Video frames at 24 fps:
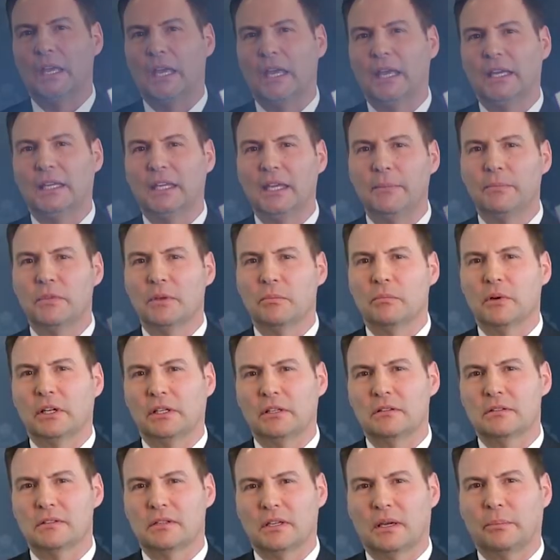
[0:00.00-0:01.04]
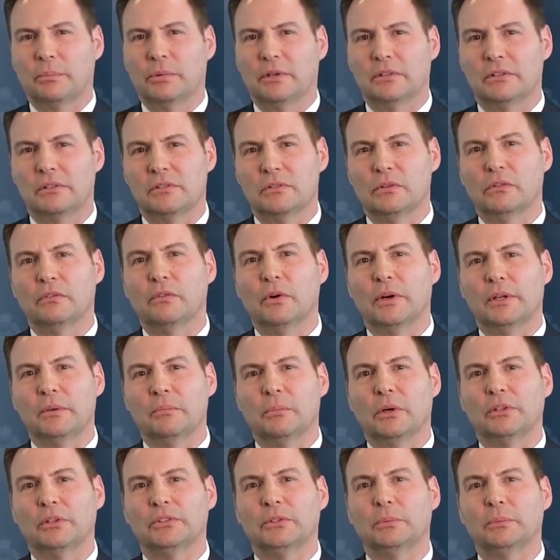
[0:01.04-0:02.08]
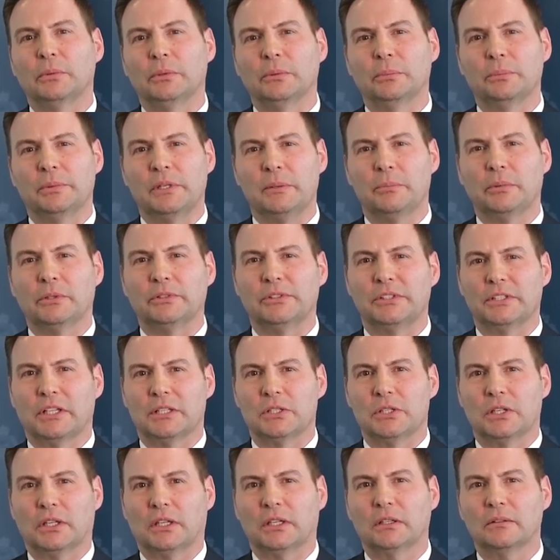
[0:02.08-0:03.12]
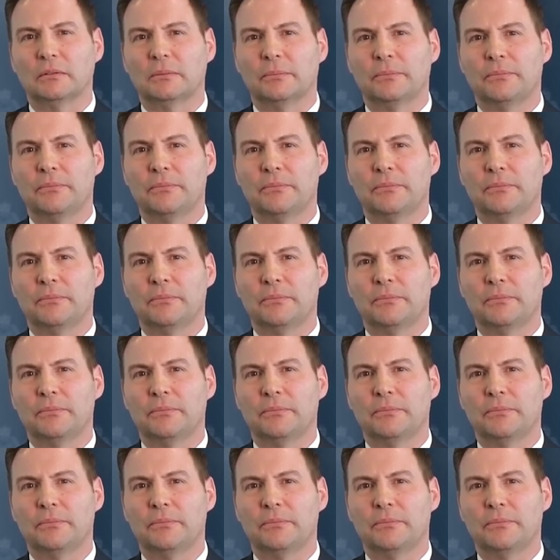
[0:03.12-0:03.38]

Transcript: and keep the money separate to avoid multiple people touching it.